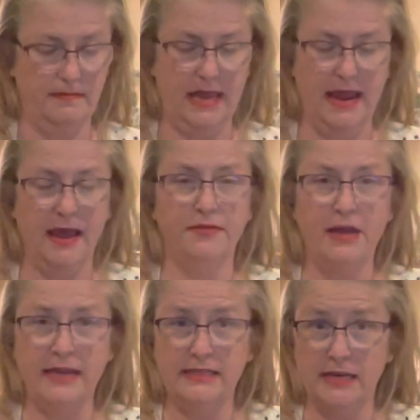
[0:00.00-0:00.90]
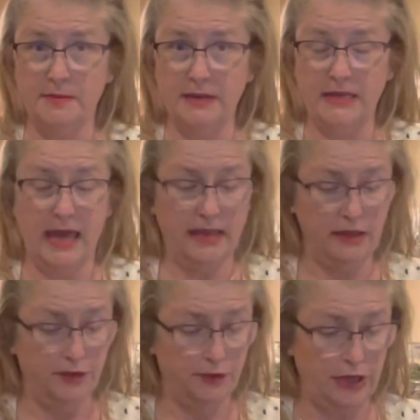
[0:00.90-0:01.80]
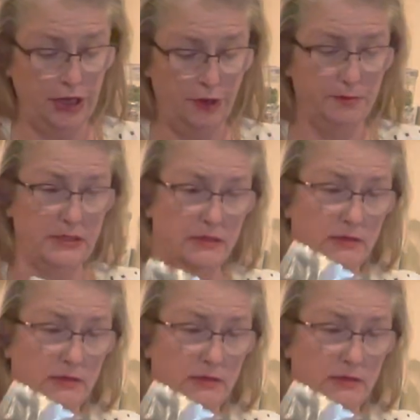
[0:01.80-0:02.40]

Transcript: And I did them in like little cubes.